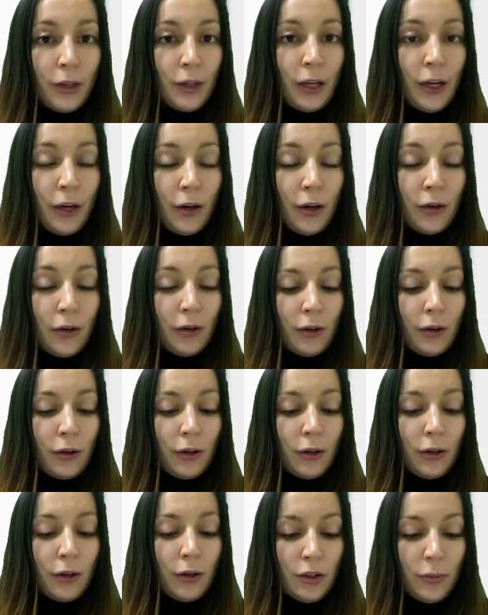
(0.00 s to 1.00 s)
Now,
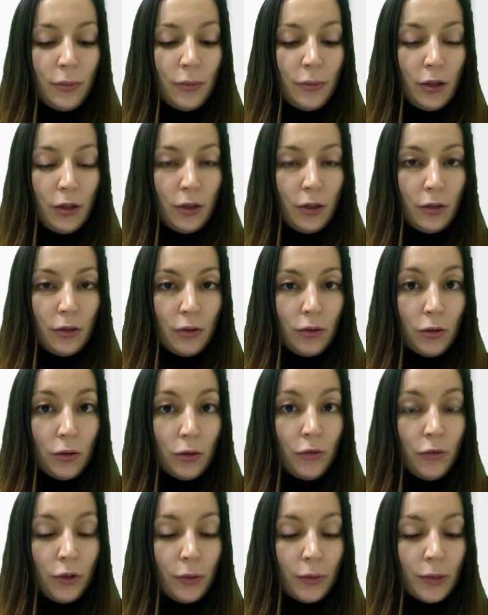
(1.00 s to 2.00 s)
as you may know,
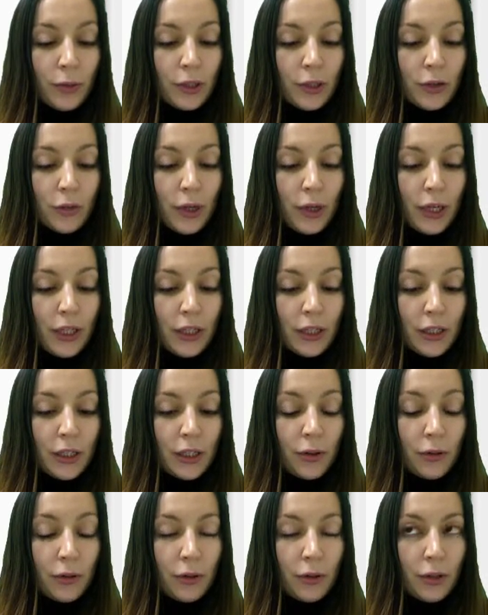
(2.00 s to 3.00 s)
Google Forms is a way to
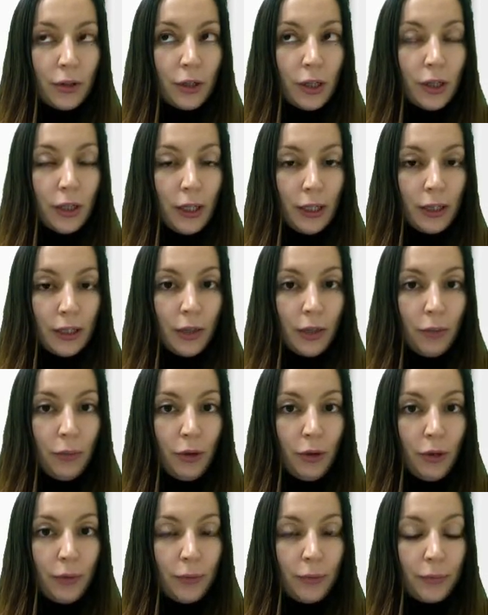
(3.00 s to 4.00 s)
collect
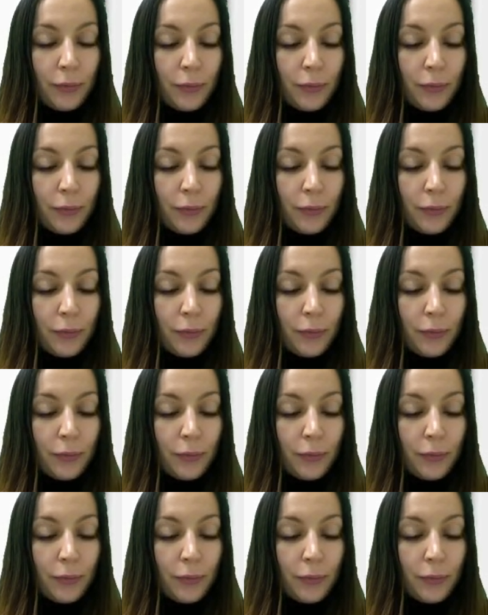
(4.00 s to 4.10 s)
input.